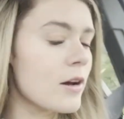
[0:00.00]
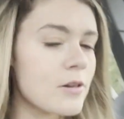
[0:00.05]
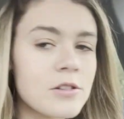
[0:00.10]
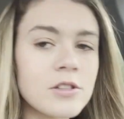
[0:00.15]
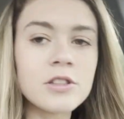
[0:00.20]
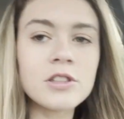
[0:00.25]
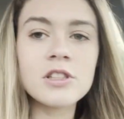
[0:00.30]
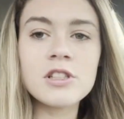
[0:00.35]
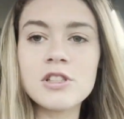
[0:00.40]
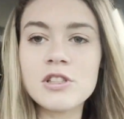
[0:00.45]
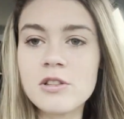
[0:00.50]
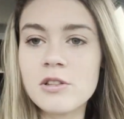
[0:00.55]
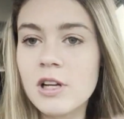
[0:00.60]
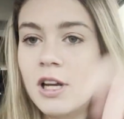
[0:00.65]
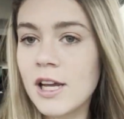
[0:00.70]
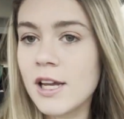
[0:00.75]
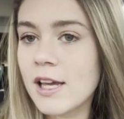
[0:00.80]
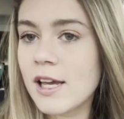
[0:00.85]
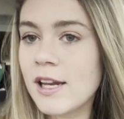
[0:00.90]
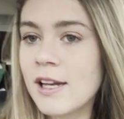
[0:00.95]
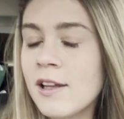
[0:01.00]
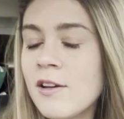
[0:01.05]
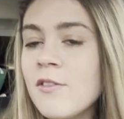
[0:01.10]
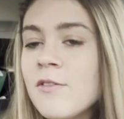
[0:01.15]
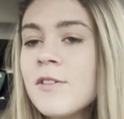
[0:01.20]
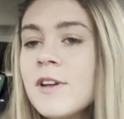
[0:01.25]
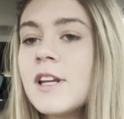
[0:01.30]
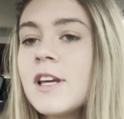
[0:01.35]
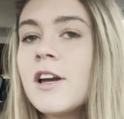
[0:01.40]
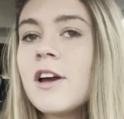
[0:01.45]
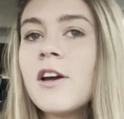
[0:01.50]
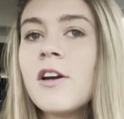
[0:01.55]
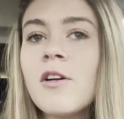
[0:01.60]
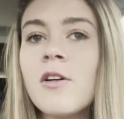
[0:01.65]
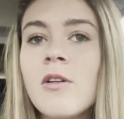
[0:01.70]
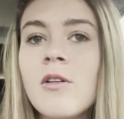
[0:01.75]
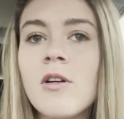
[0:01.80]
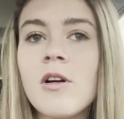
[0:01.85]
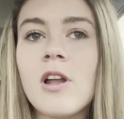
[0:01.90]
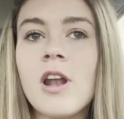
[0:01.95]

just going to do like a little video,